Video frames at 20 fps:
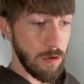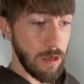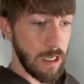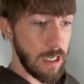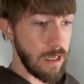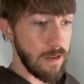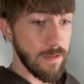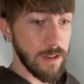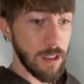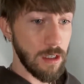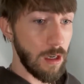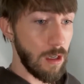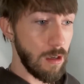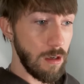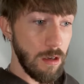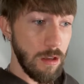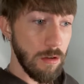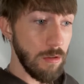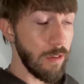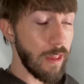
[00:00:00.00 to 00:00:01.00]
even
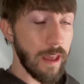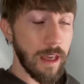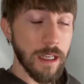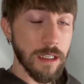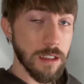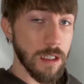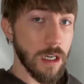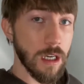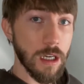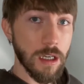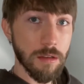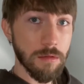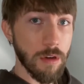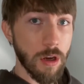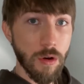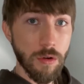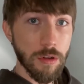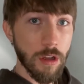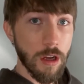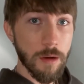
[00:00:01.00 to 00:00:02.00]
knew that
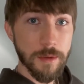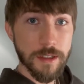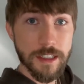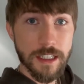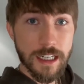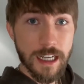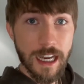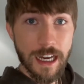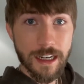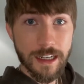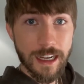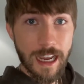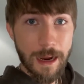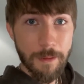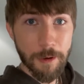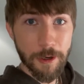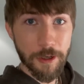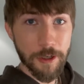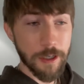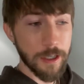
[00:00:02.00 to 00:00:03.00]
Oklahoma City had a
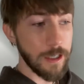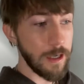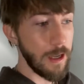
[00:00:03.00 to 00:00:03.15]
neighborhood,